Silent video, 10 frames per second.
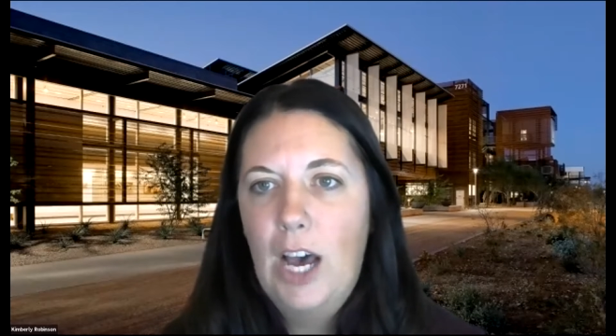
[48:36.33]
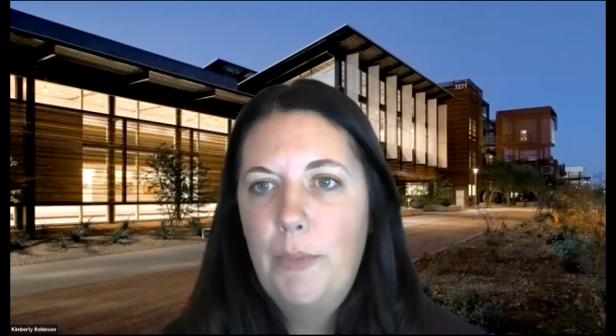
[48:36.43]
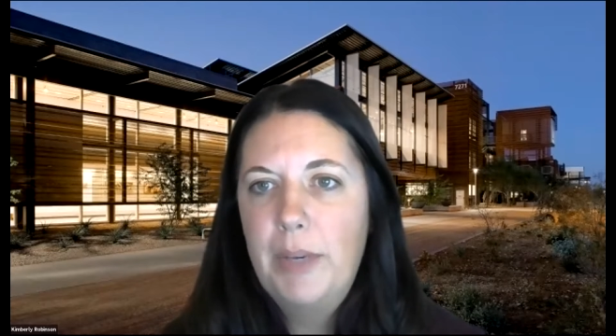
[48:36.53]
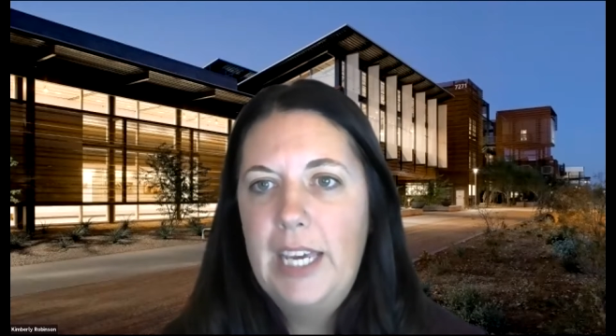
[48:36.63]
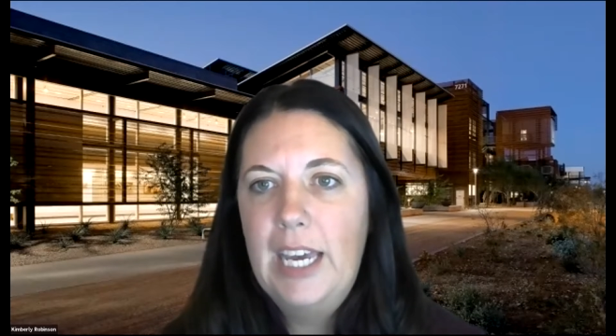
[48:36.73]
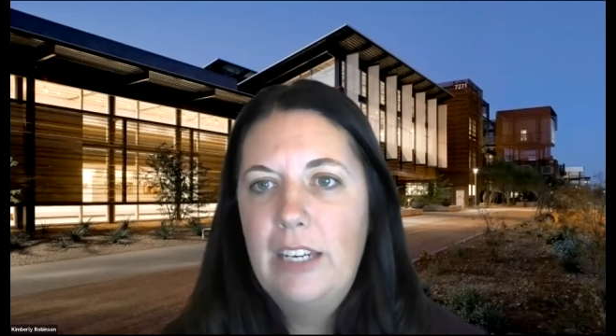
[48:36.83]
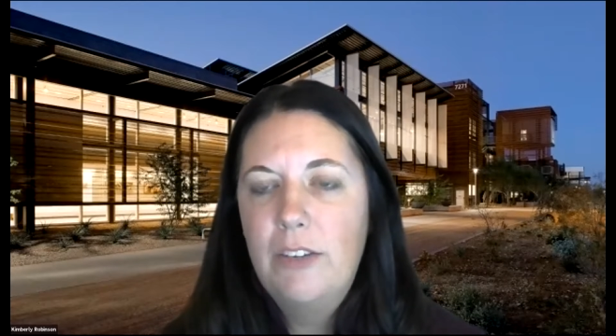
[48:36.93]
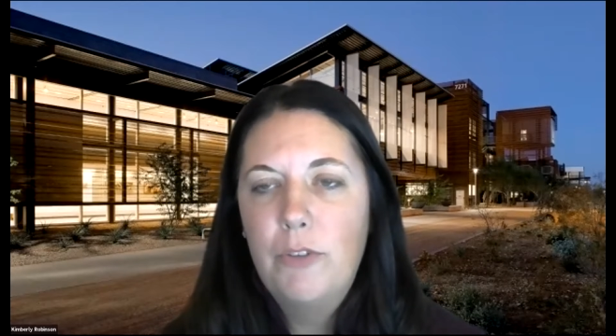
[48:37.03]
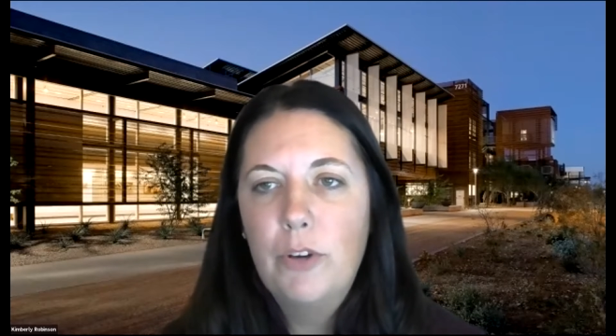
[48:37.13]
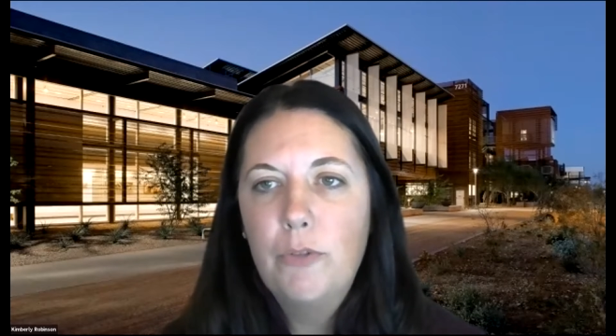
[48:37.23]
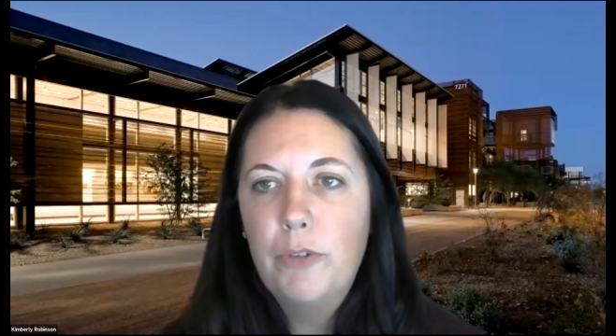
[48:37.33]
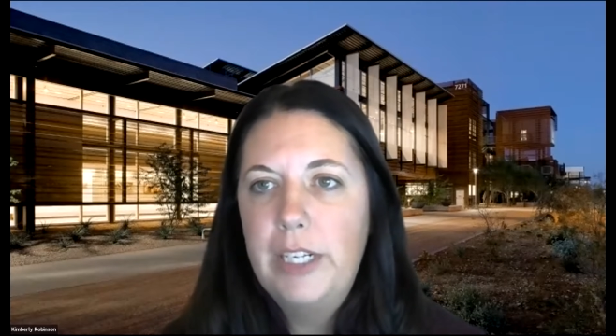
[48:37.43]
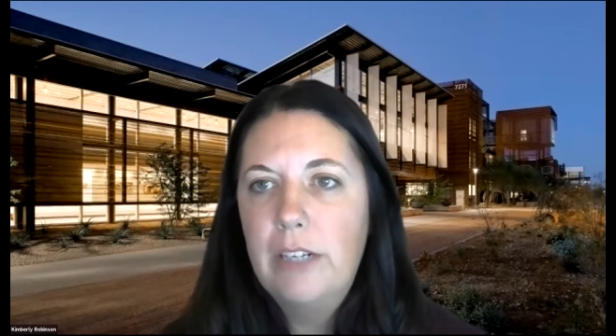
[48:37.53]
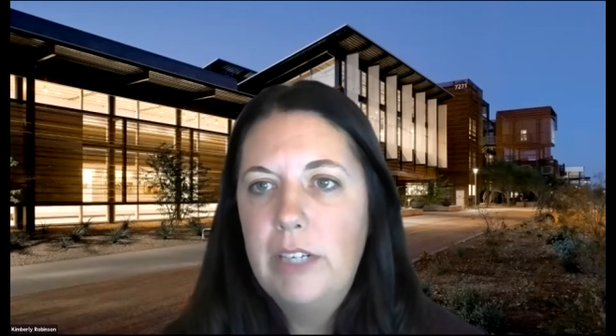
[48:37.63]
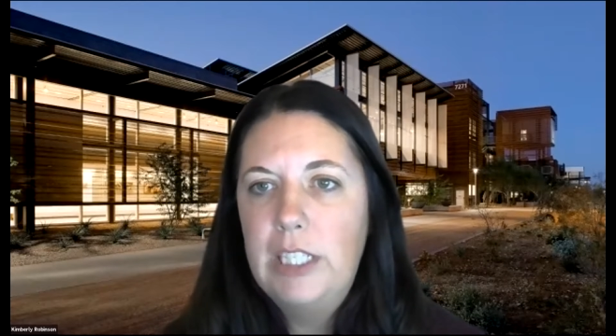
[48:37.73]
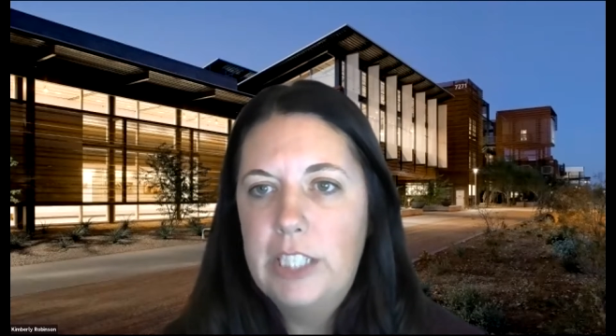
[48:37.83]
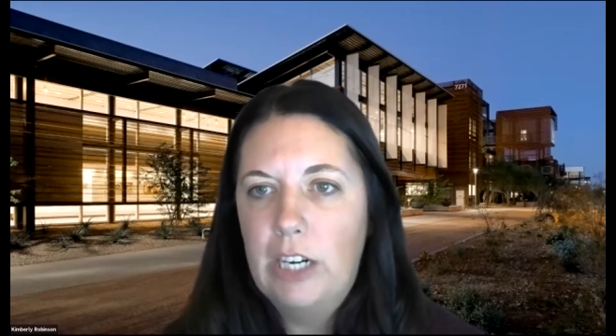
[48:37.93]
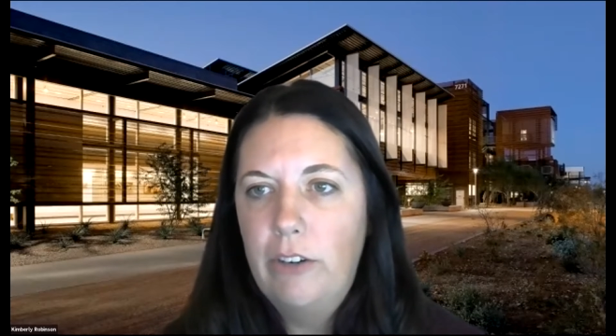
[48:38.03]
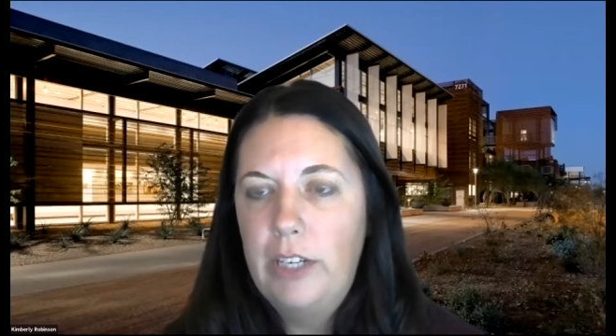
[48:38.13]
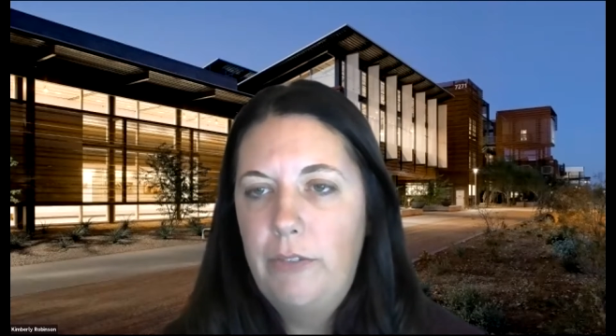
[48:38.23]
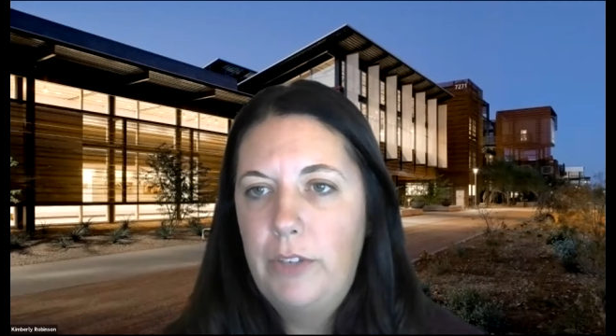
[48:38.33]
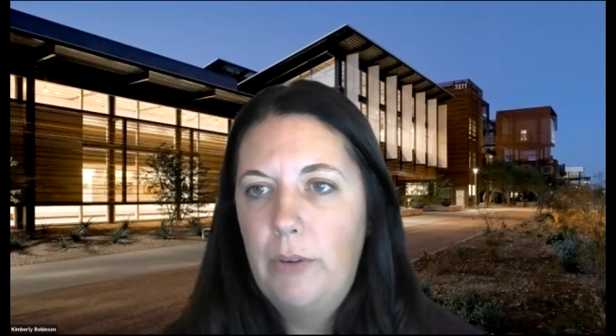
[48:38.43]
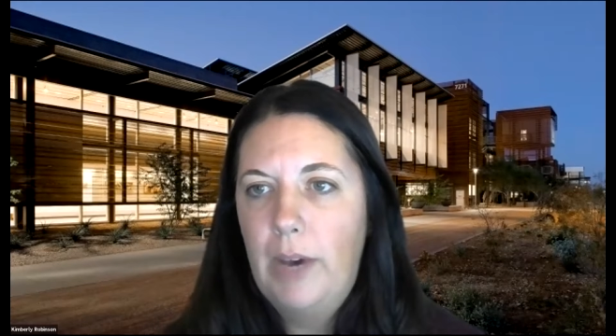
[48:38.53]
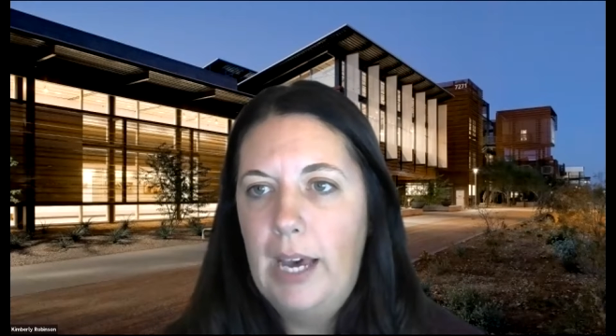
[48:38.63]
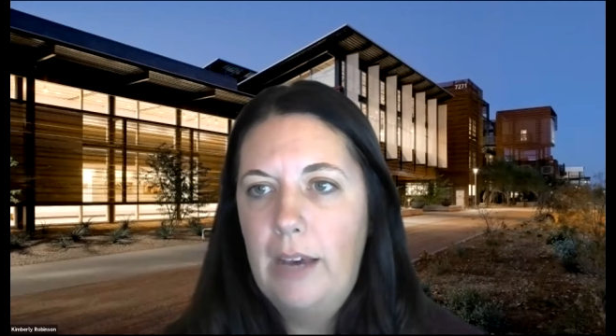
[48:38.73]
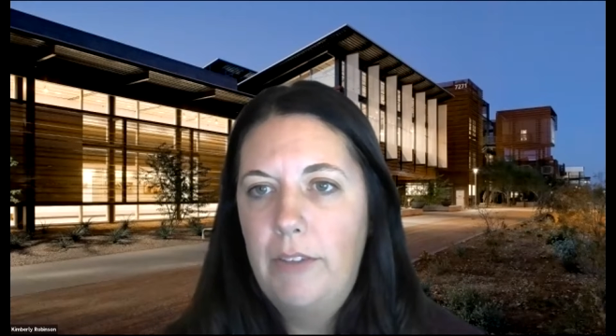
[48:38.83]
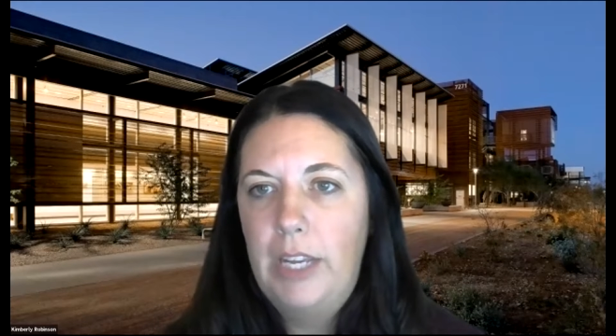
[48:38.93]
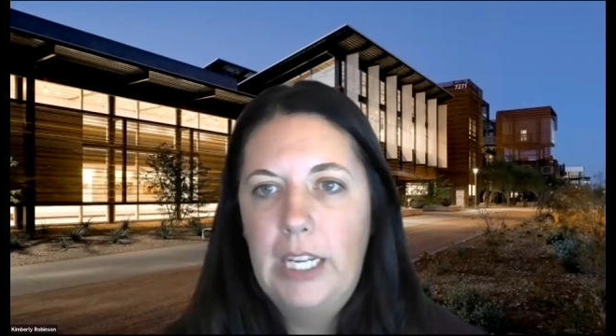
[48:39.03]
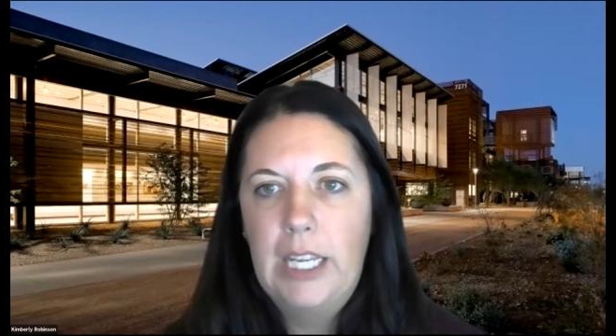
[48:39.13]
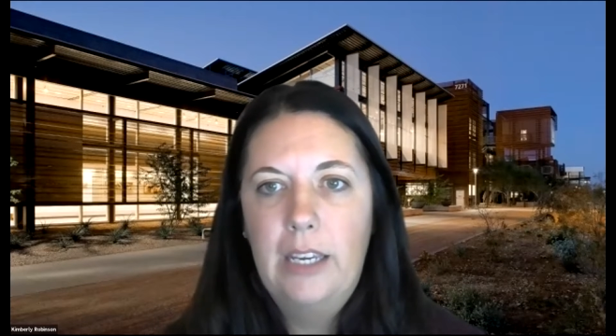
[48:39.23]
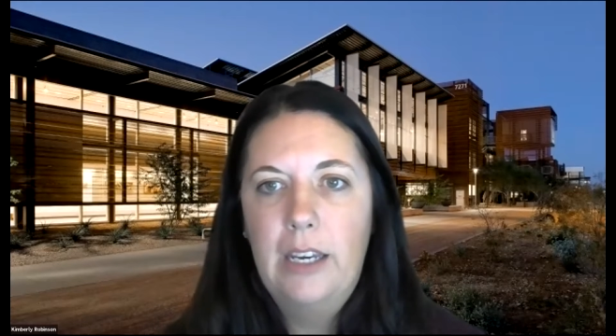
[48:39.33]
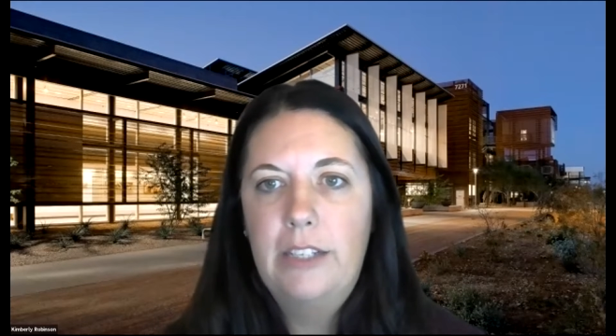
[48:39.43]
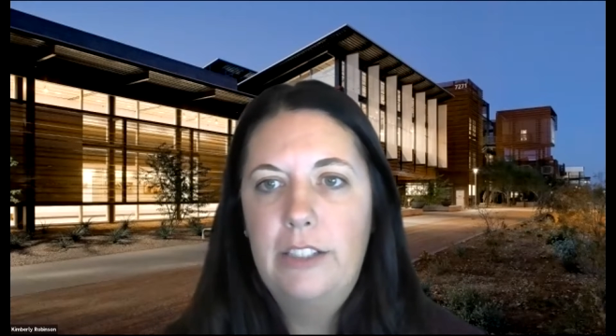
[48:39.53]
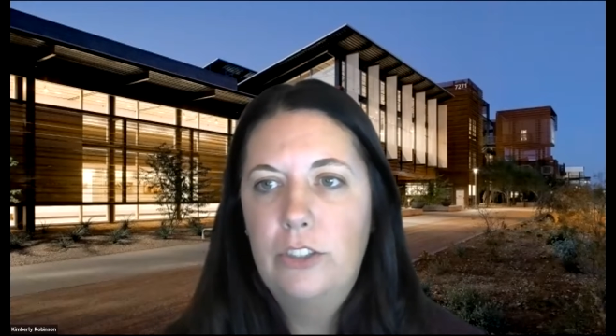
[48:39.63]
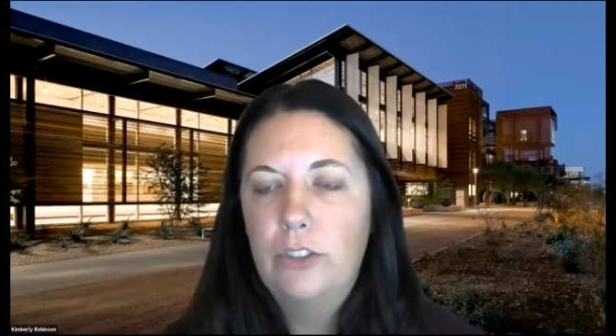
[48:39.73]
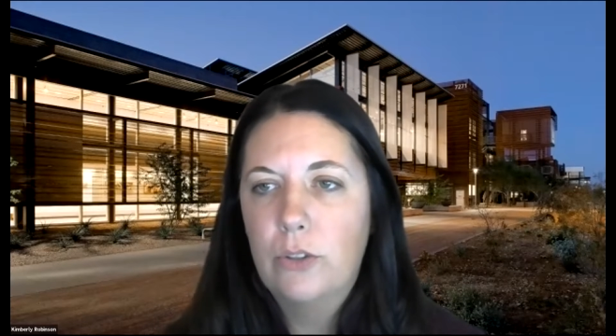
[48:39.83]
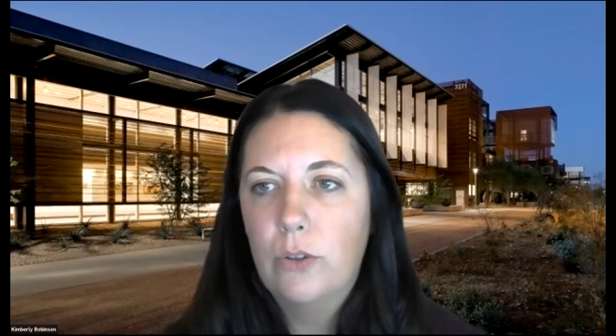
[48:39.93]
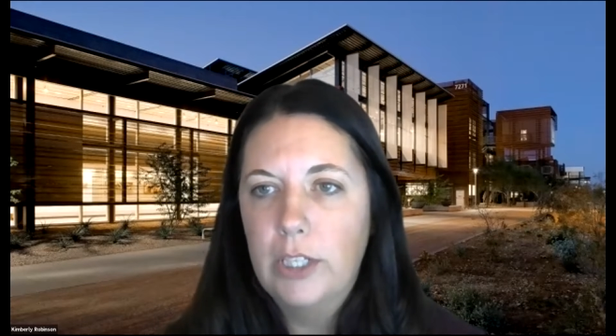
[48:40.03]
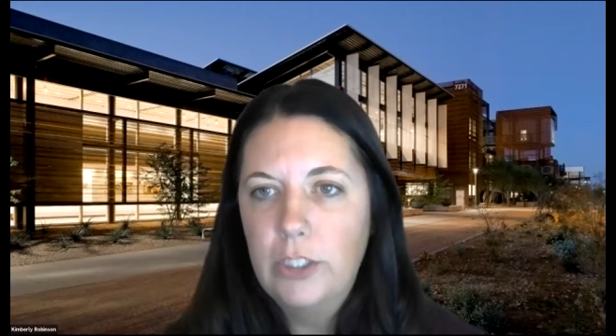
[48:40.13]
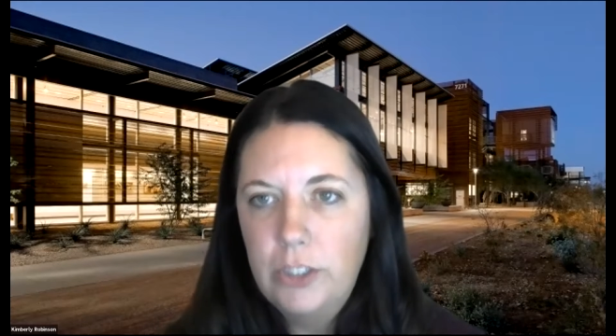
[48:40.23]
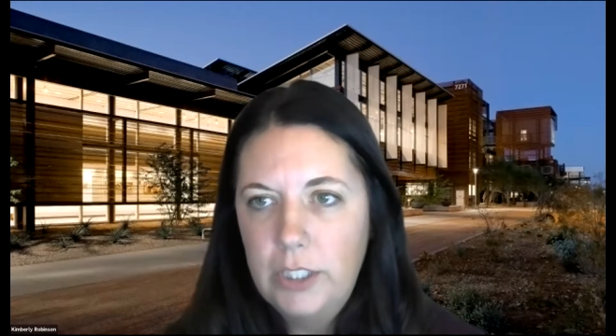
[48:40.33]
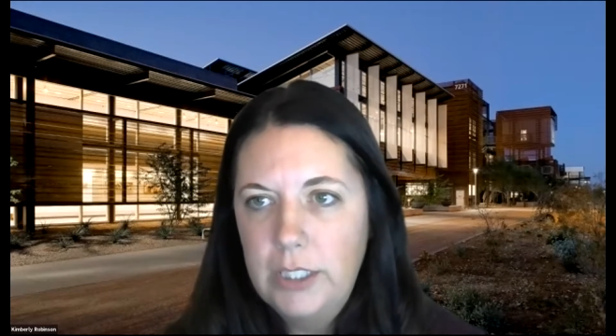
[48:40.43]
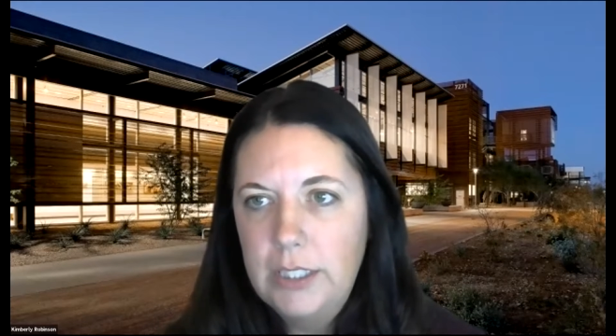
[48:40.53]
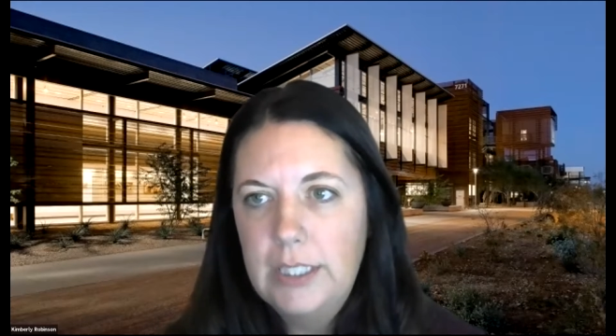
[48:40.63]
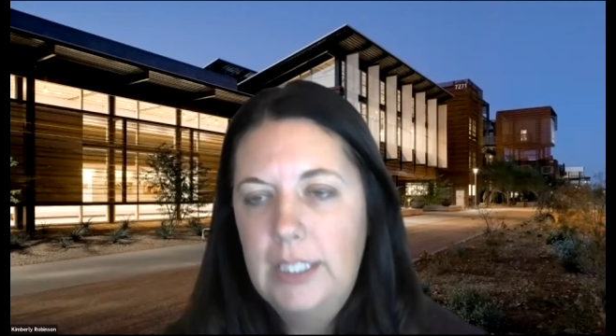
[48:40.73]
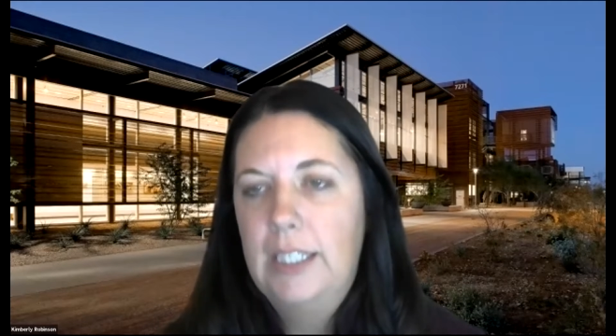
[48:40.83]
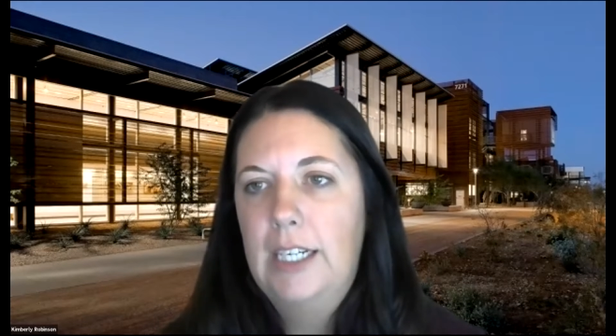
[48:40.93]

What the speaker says: Again, feel free to reach out if you have any additional questions.